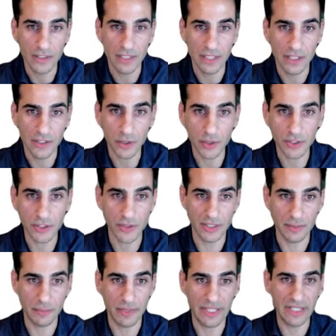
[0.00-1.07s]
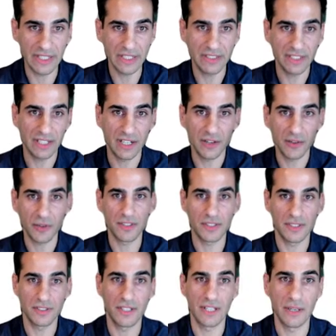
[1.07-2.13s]
I told you at the beginning that I
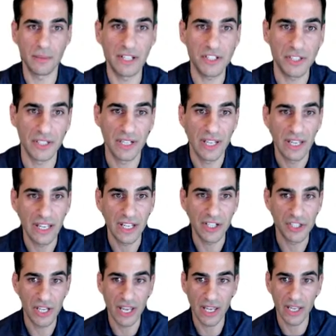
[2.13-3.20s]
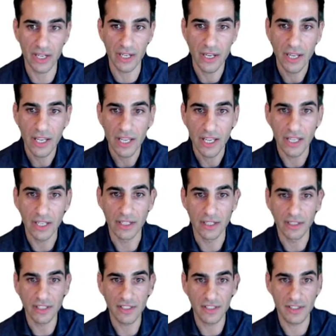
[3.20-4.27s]
was going to mention AGN, and
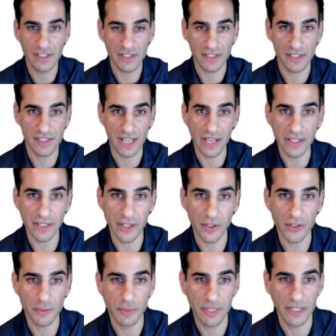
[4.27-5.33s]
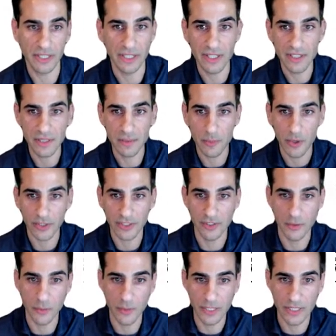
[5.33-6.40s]
this is just a side note, but it is important
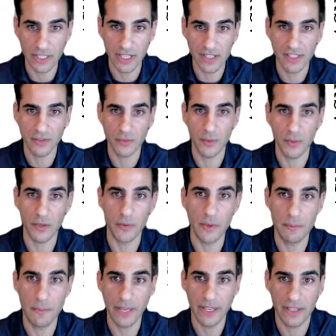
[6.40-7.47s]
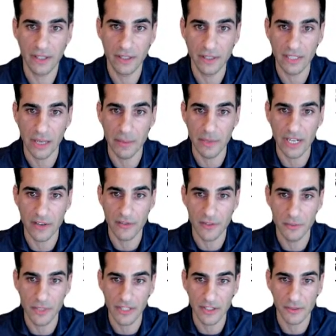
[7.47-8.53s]
to realize that when we pick Lyman alpha
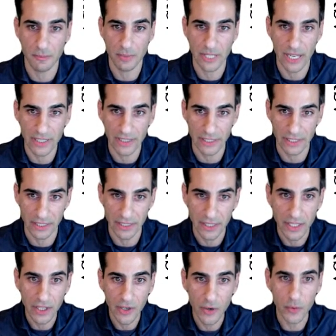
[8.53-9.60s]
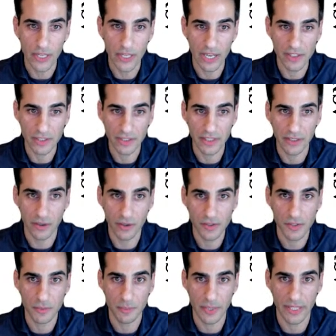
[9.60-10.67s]
emitters blindly, we actually
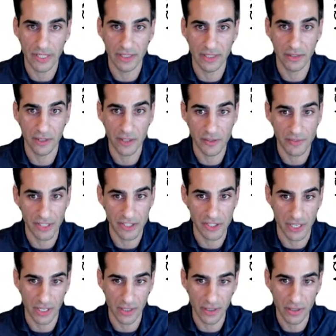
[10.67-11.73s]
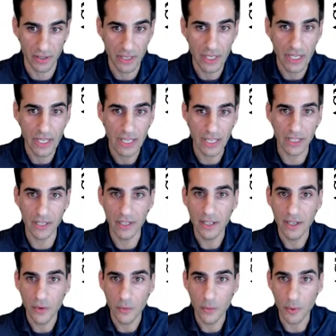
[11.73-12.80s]
also pick a lot of AGN, and
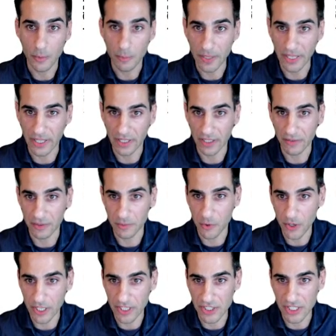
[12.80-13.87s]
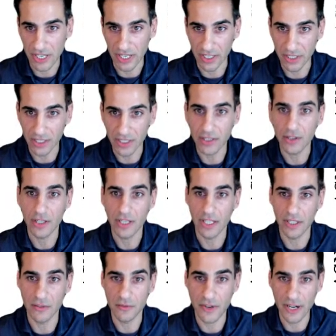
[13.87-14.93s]
we'll pick even more AGN
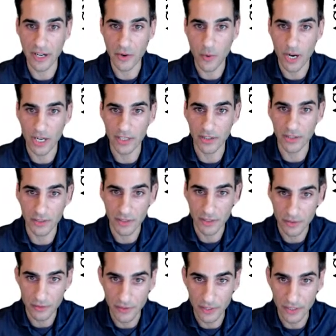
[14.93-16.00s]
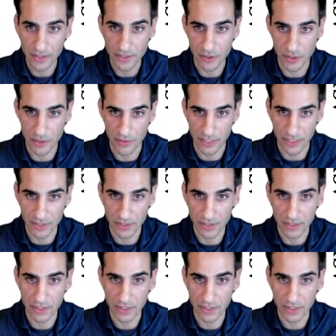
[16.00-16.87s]
in very wide field surveys.